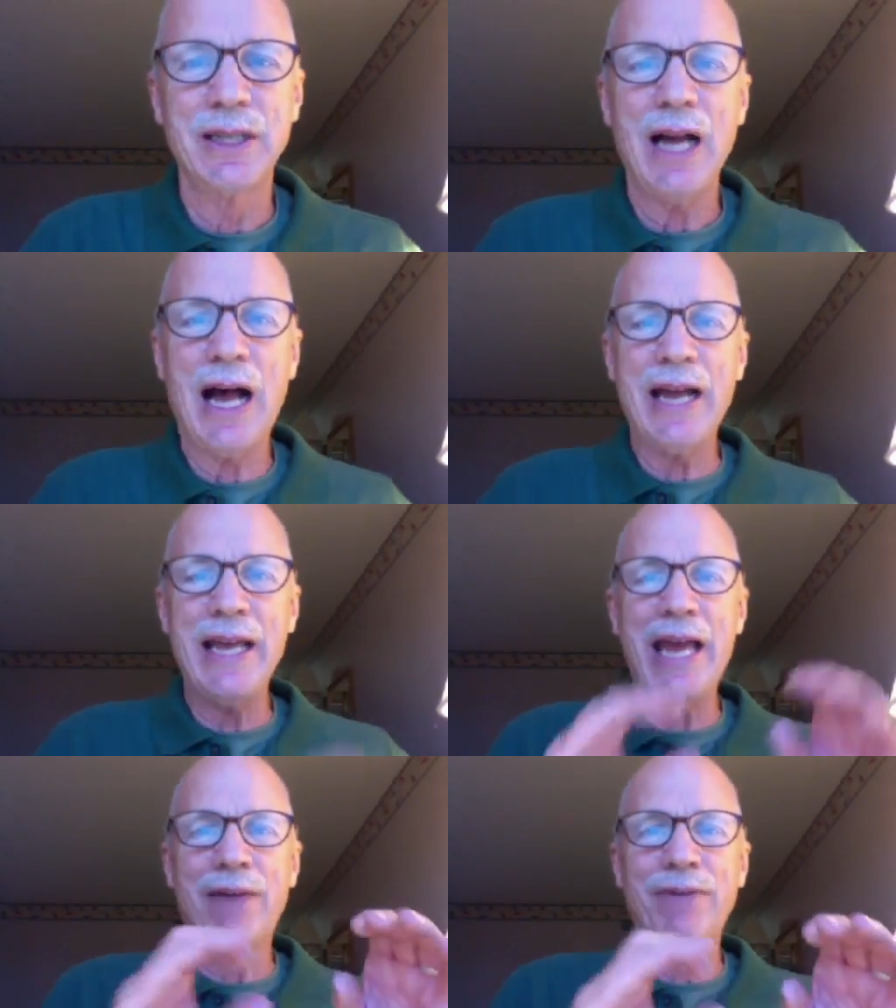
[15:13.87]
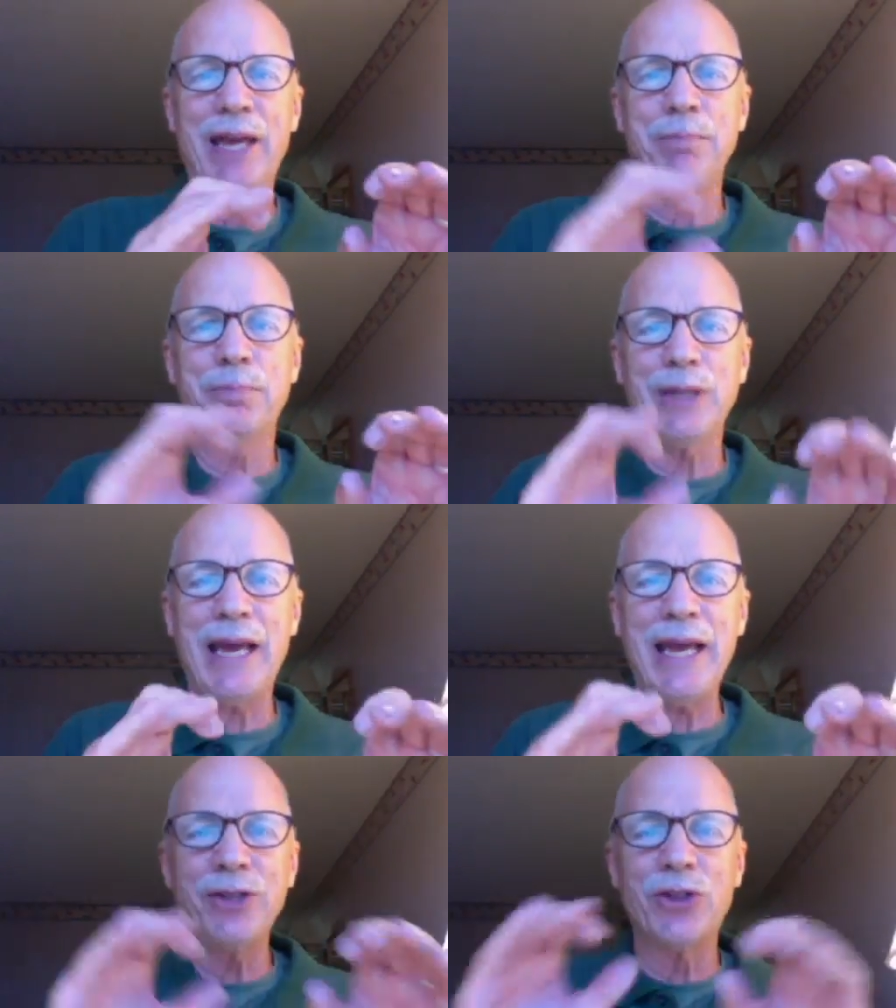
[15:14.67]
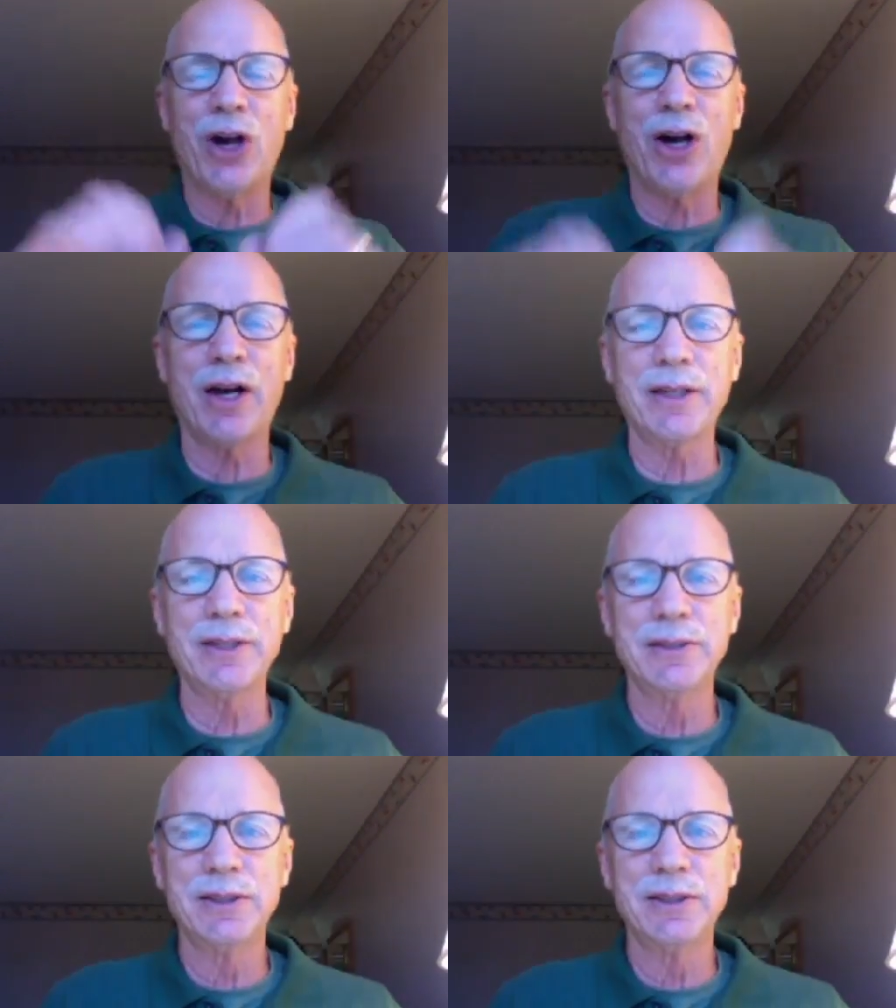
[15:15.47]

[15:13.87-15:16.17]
I have a blank dog.